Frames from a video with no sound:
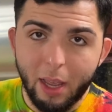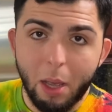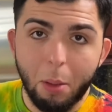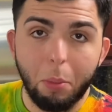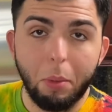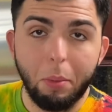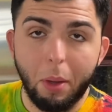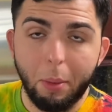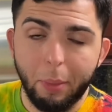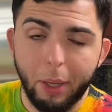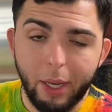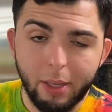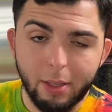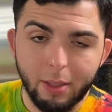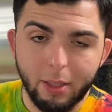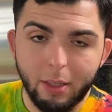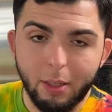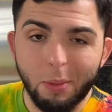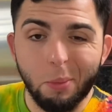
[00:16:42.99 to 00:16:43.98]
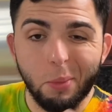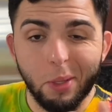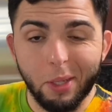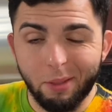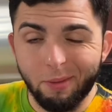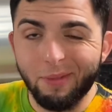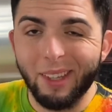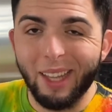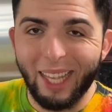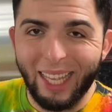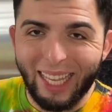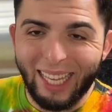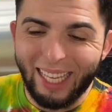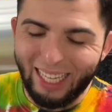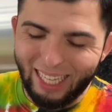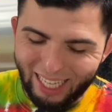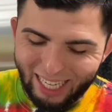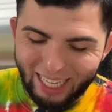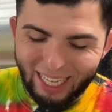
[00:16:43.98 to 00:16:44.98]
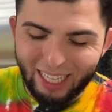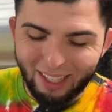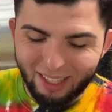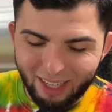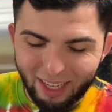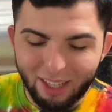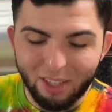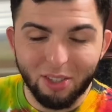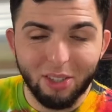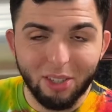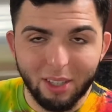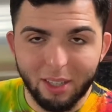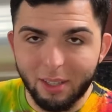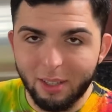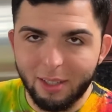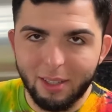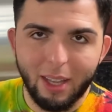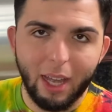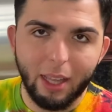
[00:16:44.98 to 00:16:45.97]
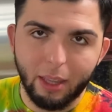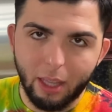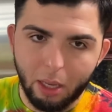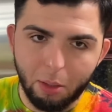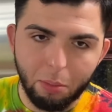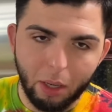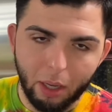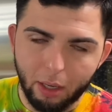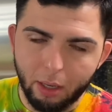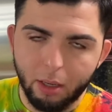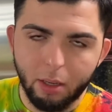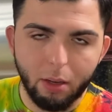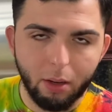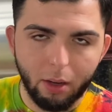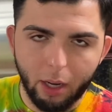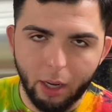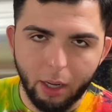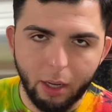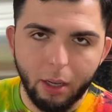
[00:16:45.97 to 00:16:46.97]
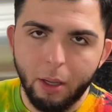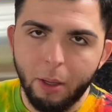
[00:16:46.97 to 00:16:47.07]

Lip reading: My mom hates it, but it tastes good. It's not that bad. All right.